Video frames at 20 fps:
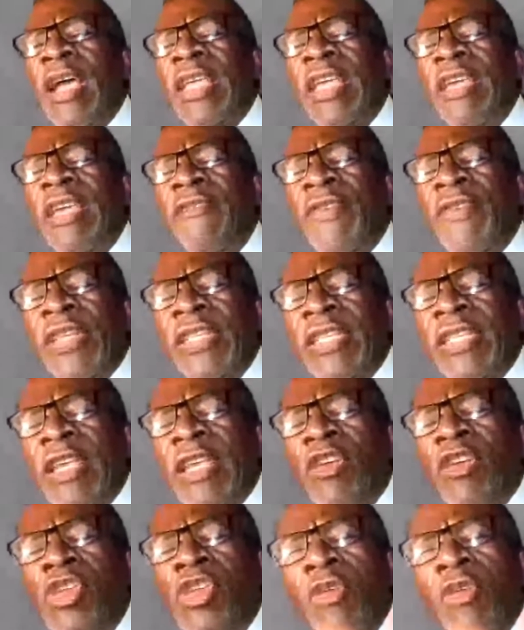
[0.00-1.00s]
give us
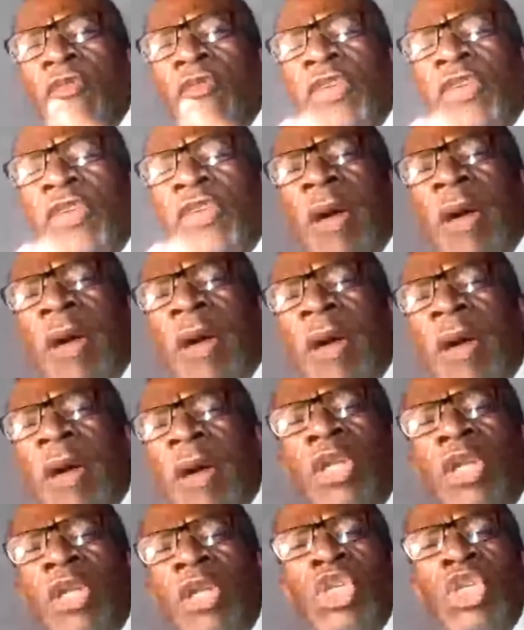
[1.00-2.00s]
your feedback, you
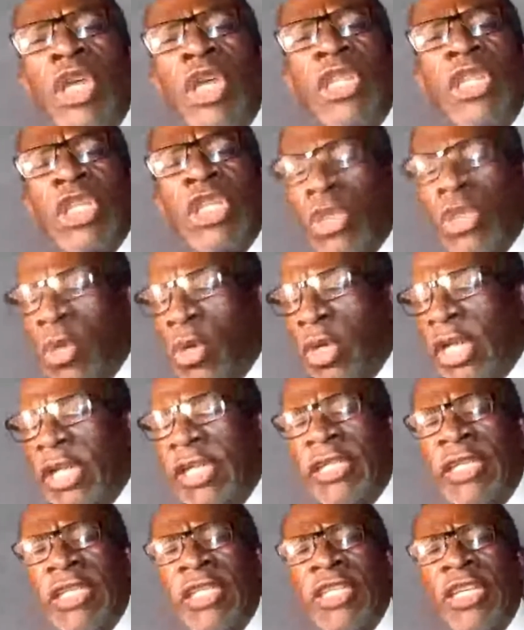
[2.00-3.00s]
want to join the show,
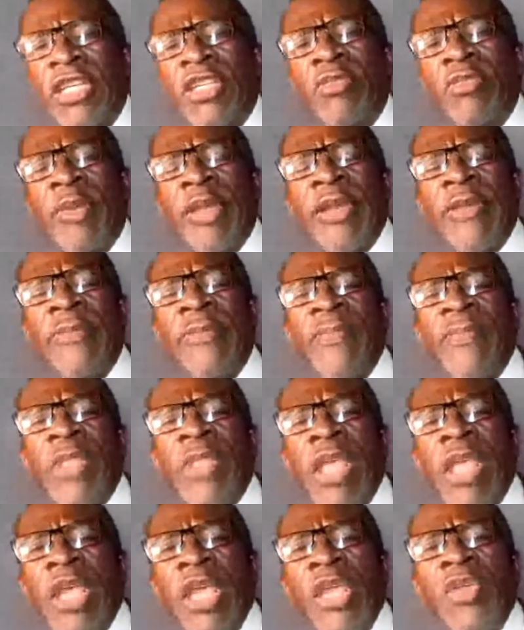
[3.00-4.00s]
ladies and gentlemen,
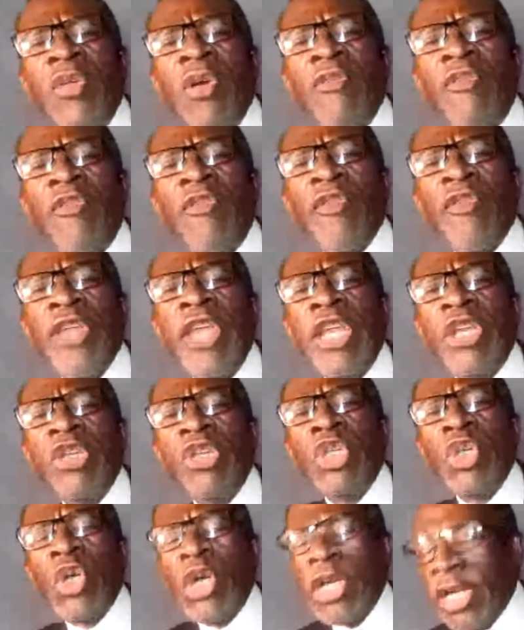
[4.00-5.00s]
you are free
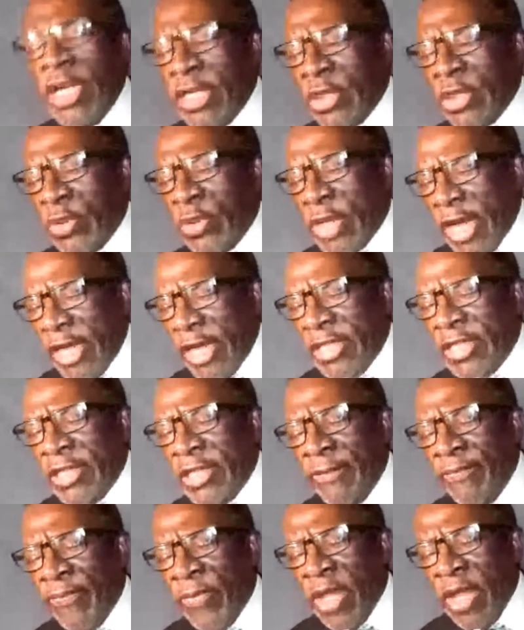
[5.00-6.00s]
to join us tonight.
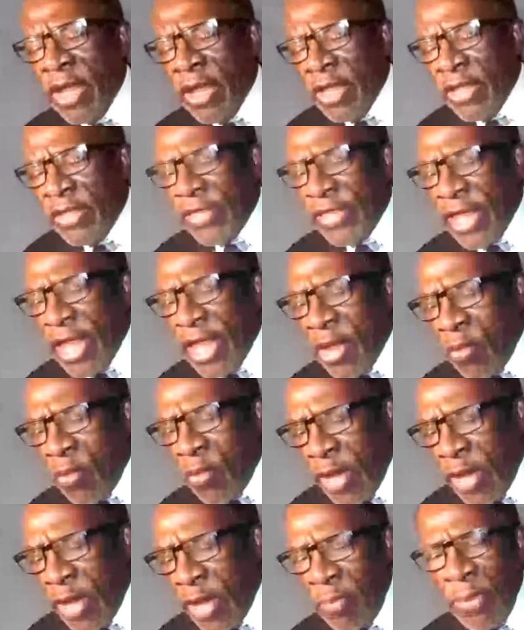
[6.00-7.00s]
There
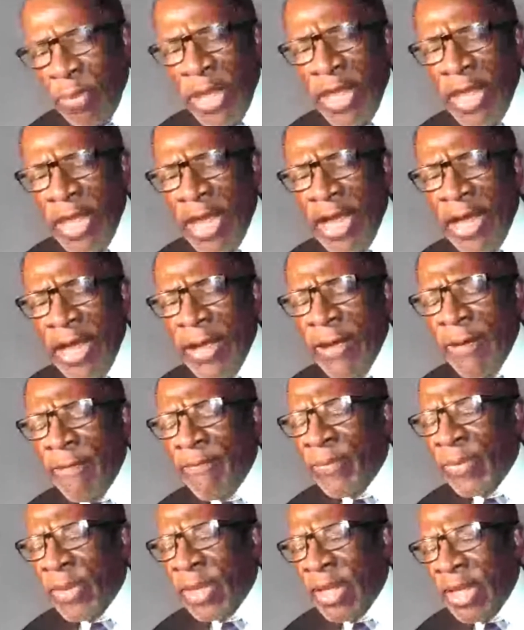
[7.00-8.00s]
will be
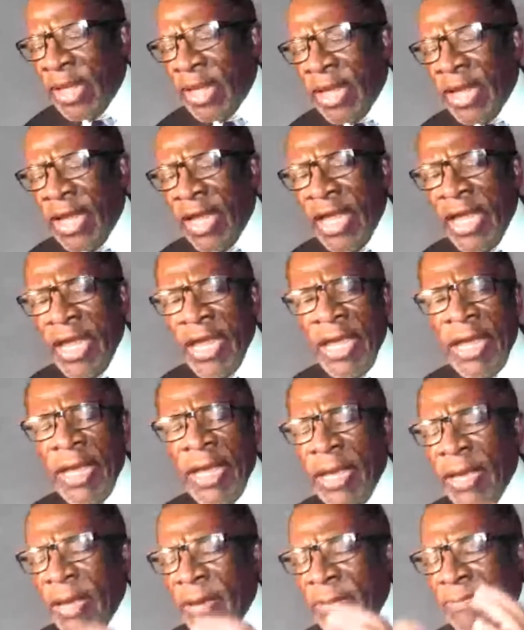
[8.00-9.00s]
a
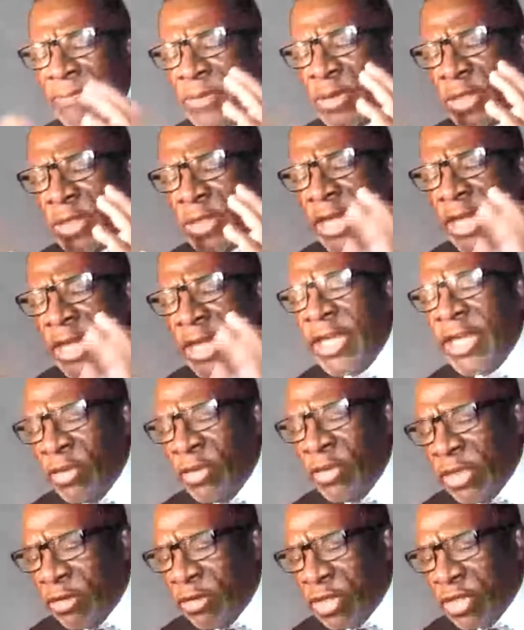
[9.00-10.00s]
link
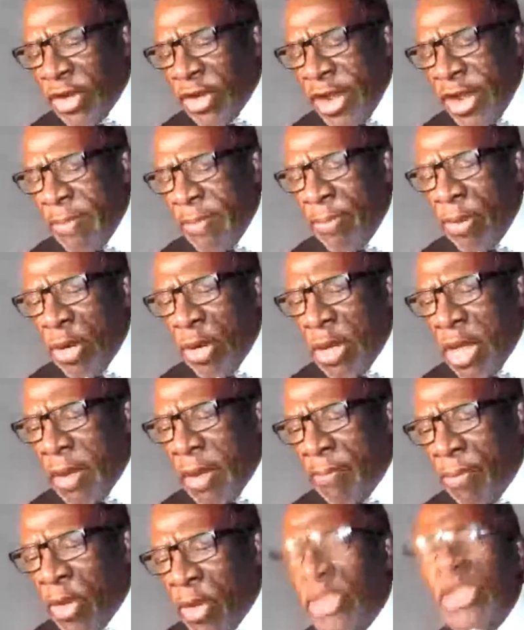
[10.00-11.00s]
which I'll try and
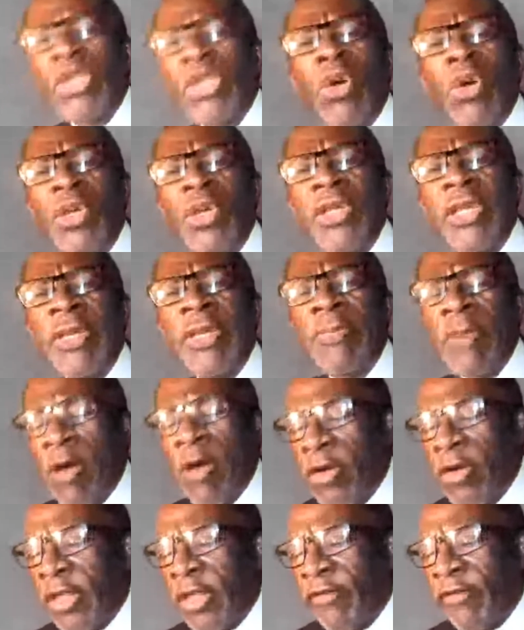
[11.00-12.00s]
post on the
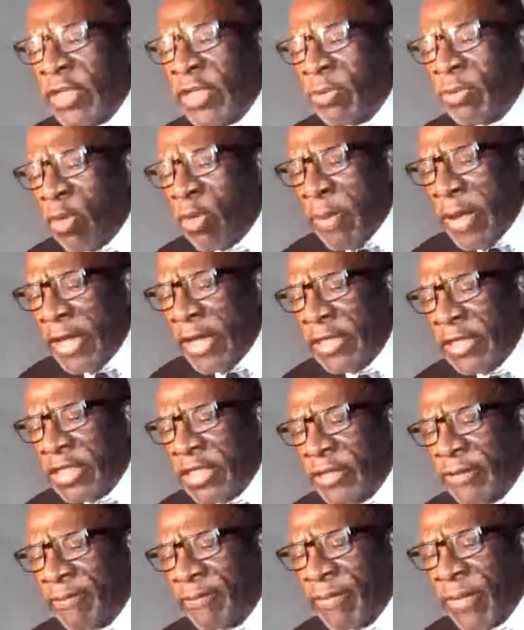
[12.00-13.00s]
Facebook
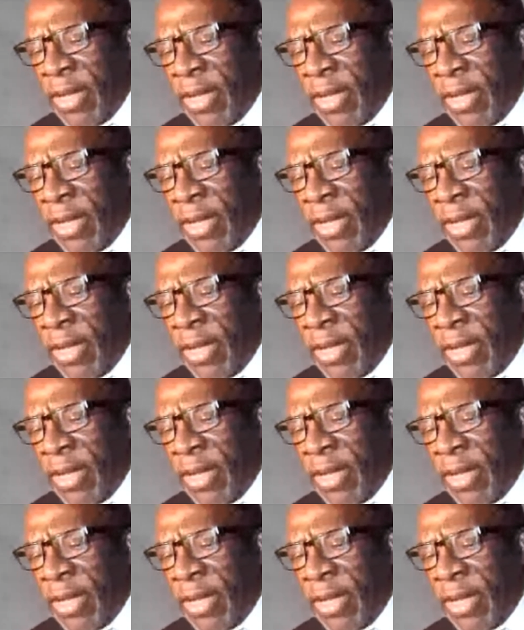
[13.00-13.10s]
page.